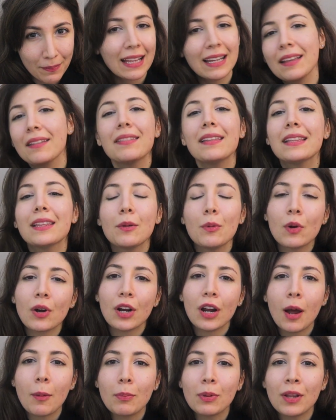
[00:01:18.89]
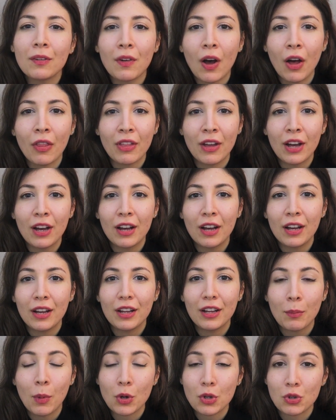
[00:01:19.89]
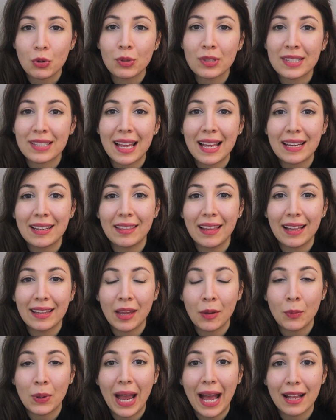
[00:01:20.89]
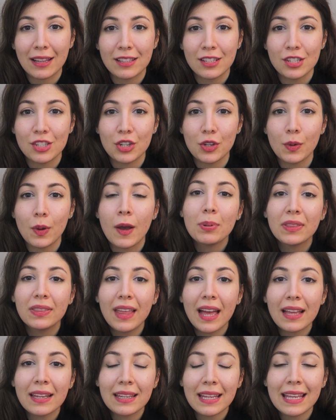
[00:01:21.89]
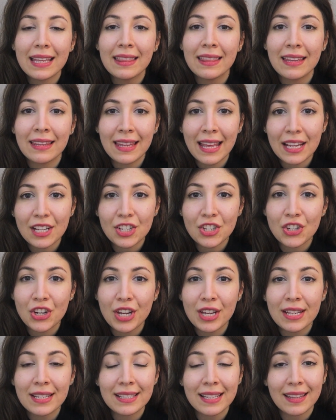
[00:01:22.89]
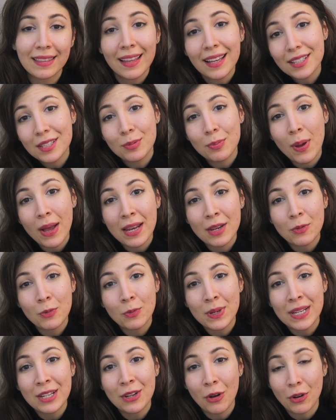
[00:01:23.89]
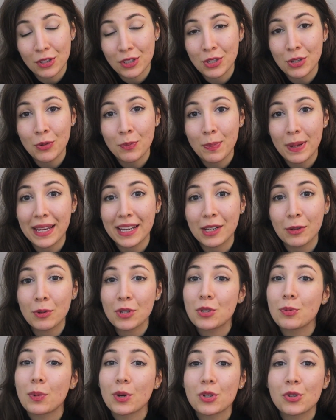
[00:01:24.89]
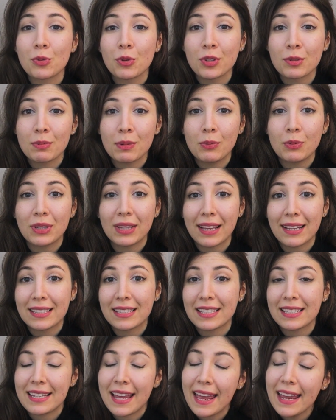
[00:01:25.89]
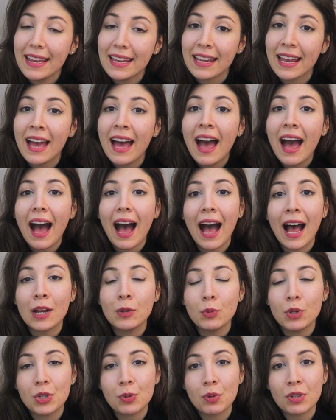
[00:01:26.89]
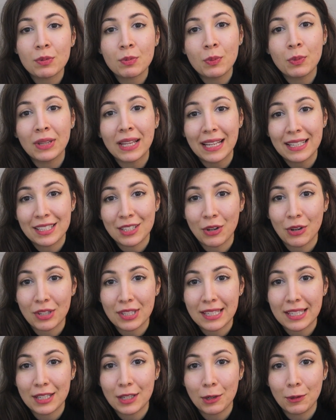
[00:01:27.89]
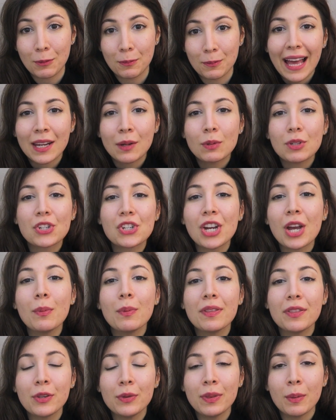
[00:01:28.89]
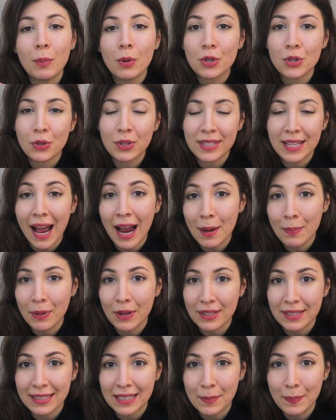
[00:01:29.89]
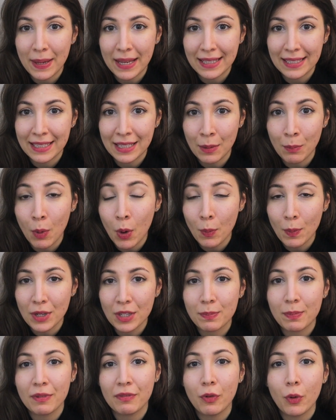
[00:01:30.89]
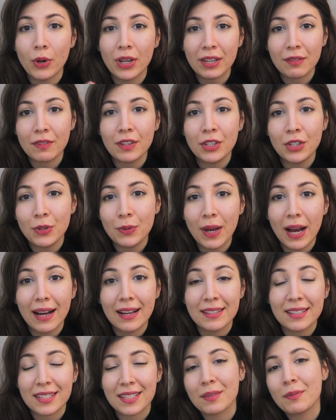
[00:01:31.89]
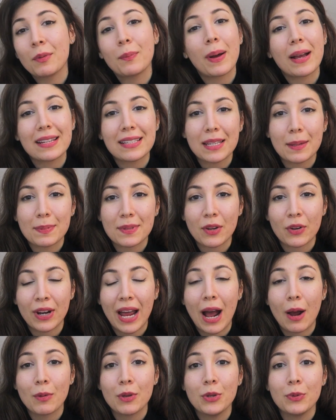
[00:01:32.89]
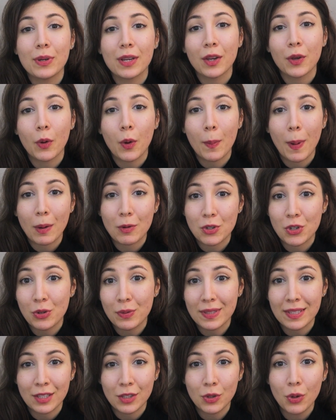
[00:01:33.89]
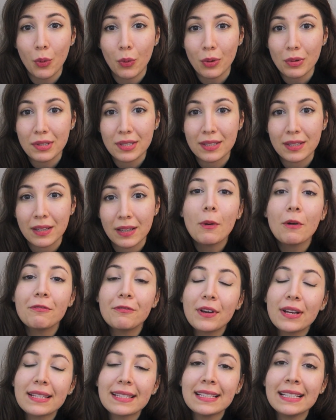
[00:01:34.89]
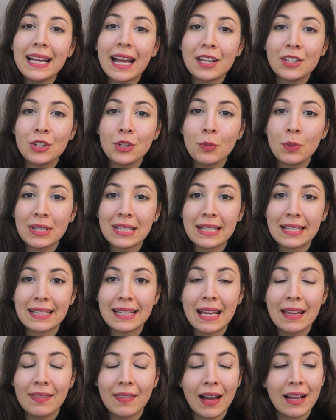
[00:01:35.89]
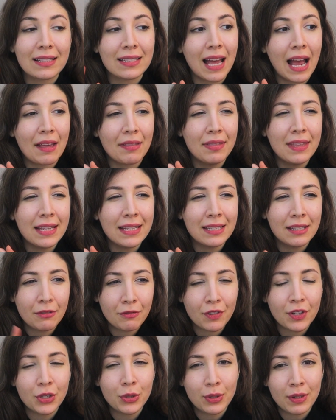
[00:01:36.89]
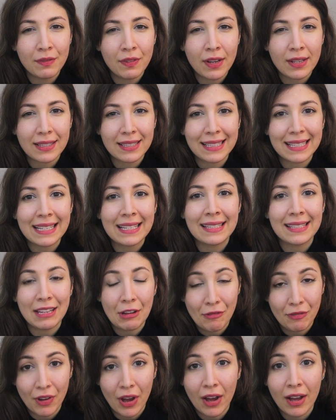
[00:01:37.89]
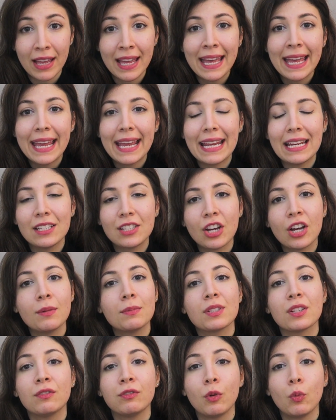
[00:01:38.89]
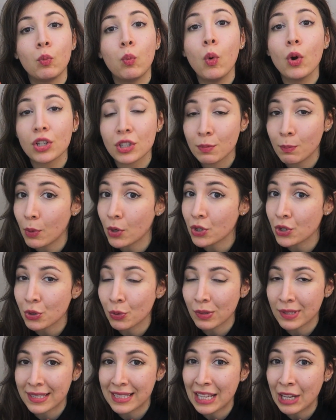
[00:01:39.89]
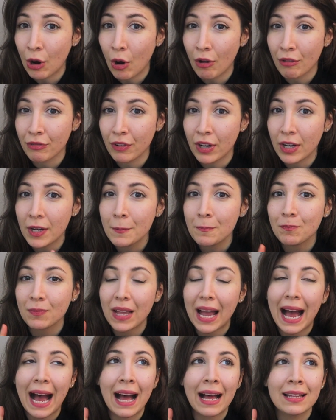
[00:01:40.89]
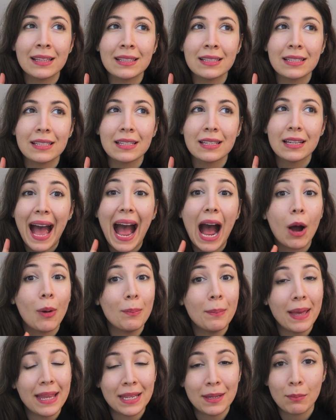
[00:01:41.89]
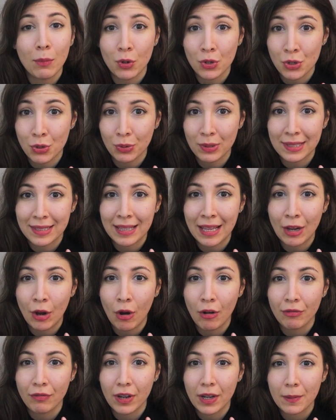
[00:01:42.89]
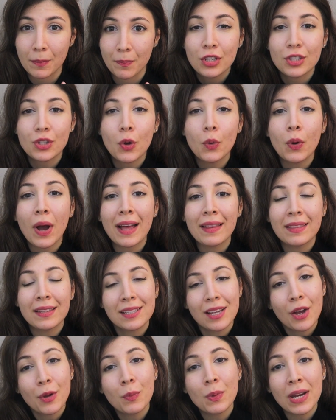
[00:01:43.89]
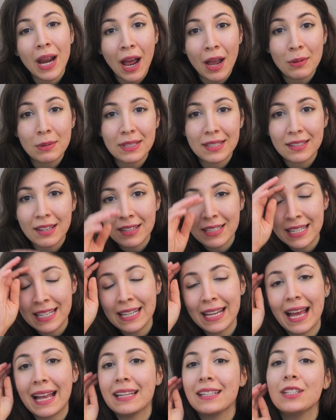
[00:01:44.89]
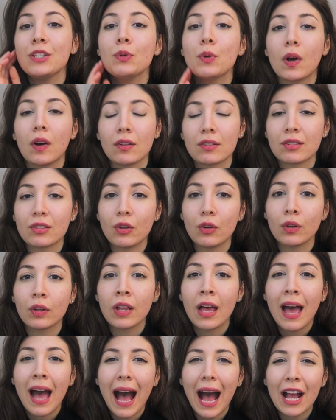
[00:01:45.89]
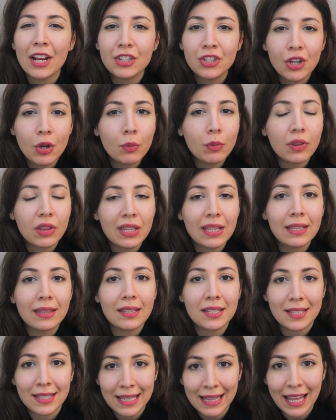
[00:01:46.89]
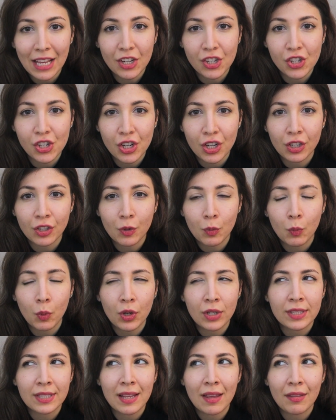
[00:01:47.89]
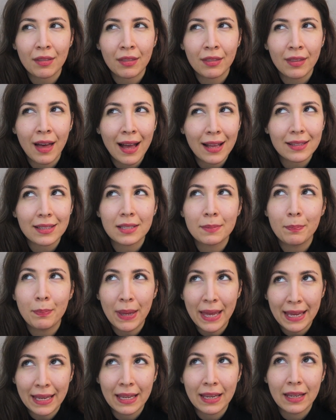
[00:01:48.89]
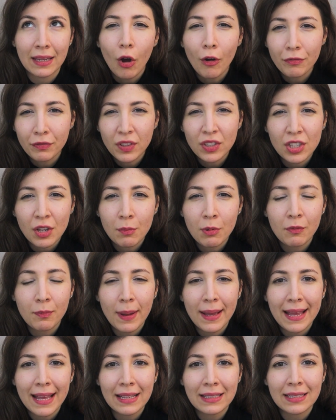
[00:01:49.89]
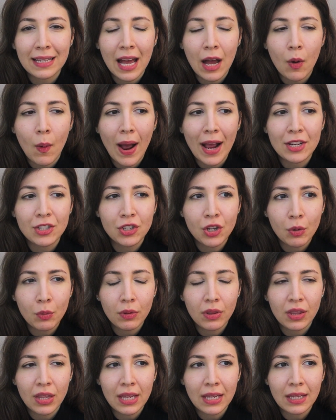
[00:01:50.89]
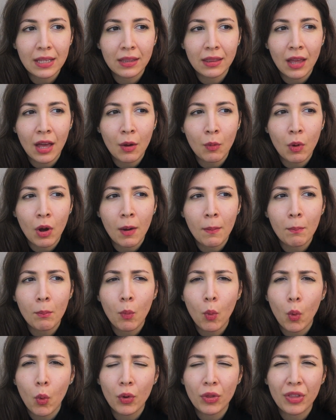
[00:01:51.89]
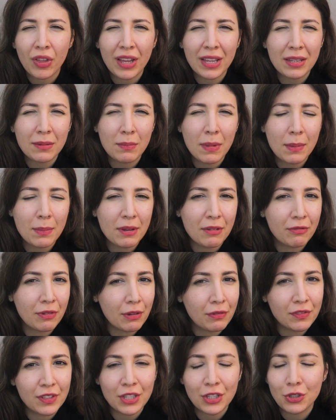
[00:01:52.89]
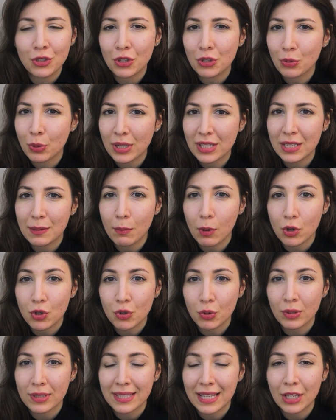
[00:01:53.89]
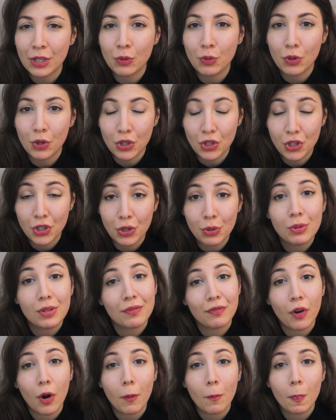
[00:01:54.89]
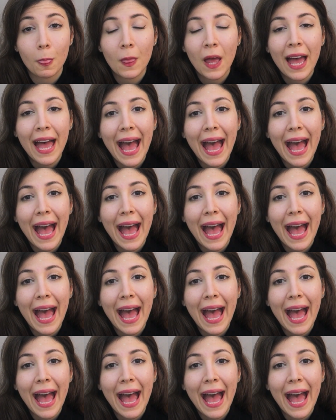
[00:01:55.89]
And I think there were a couple of other modules like that that we had to do. But then in the next years, that's when we got to pick which modules we would like to take and which ones we would like to continue. And I will share with you the modules that I personally picked in a moment before giving you guys some of my tips on how you can go about choosing yours. But firstly, I do want to say that I think different universities differ in terms of what modules they offer and how many modules they offer. So at the time when I was studying at Newcastle, I don't think the selection was that big. Off the top of my head now, I don't think there were more than maybe 15 to 20 modules that you could choose from.